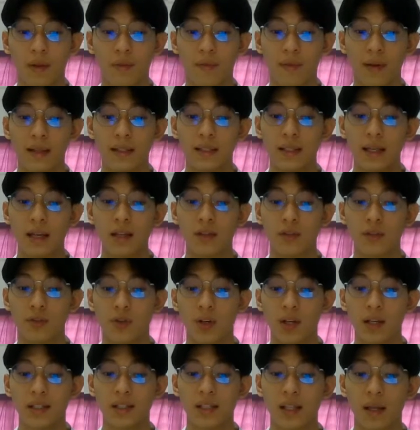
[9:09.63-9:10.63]
events and
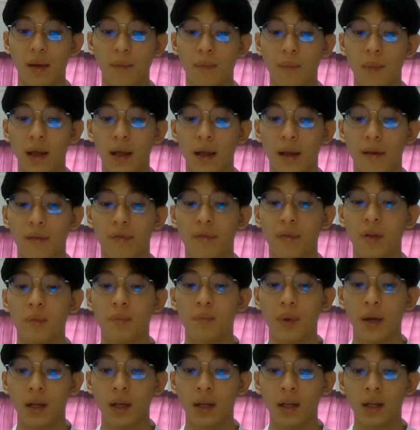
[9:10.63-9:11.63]
trends that might have
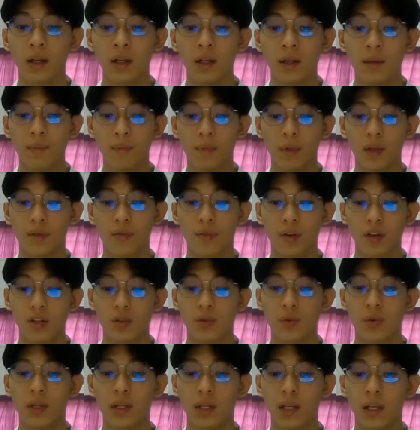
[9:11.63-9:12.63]
impact
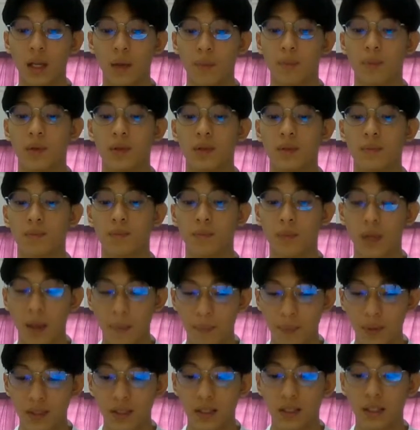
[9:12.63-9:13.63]
manufacturing
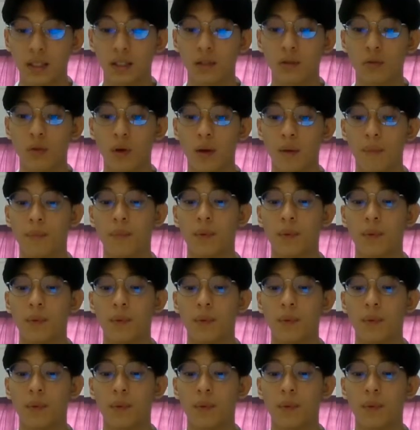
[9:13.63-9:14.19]
capacity to